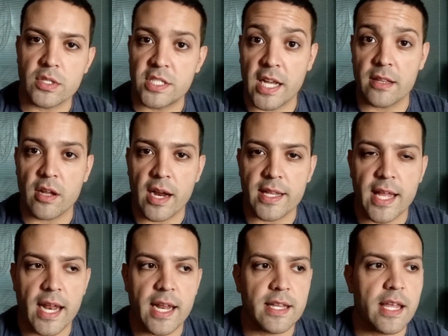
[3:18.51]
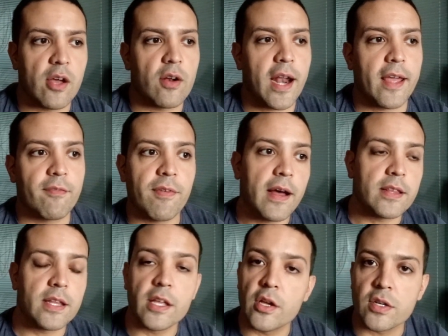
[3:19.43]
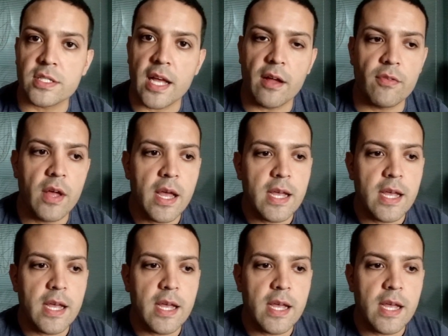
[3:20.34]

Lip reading: gender identity or like finding yourself.